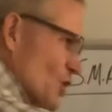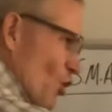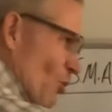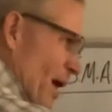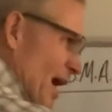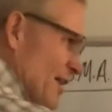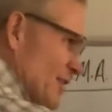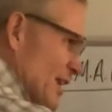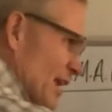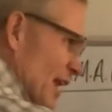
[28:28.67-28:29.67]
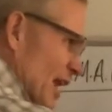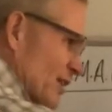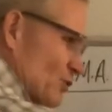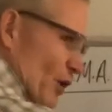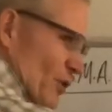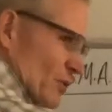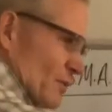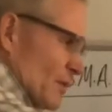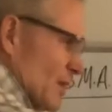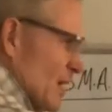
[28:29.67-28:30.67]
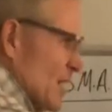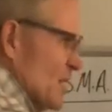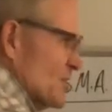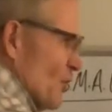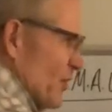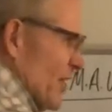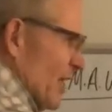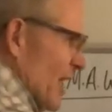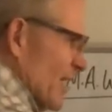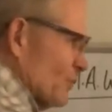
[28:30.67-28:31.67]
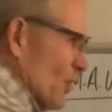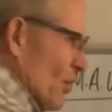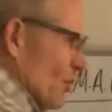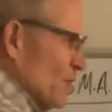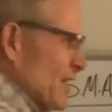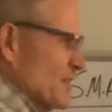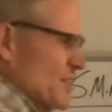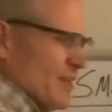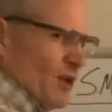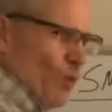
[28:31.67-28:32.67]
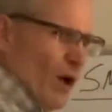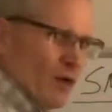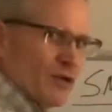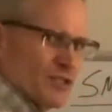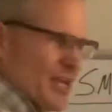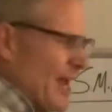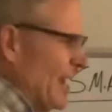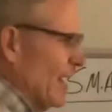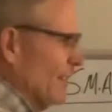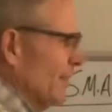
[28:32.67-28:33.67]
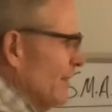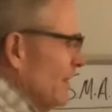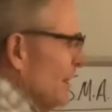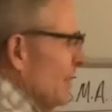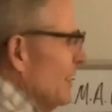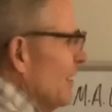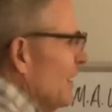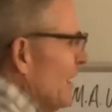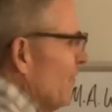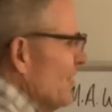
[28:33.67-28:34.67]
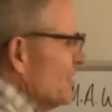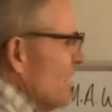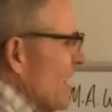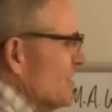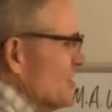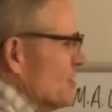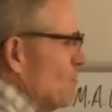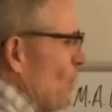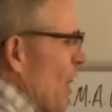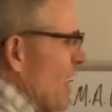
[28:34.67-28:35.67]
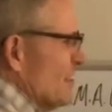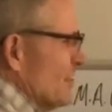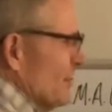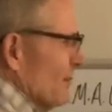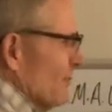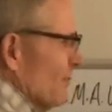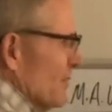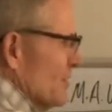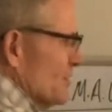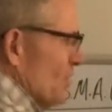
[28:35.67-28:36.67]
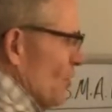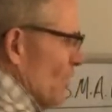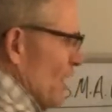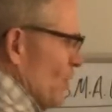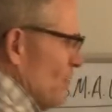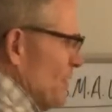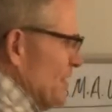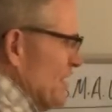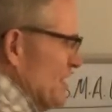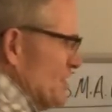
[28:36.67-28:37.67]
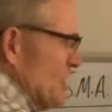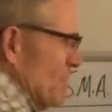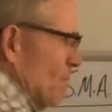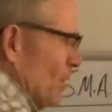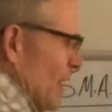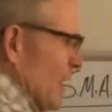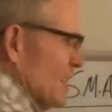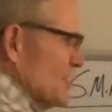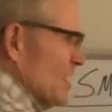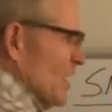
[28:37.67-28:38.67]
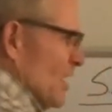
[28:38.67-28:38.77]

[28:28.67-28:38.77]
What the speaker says: go by the electrode. So the electrode that's in the welder's hand, in this case it's positive, so it would be DC plus,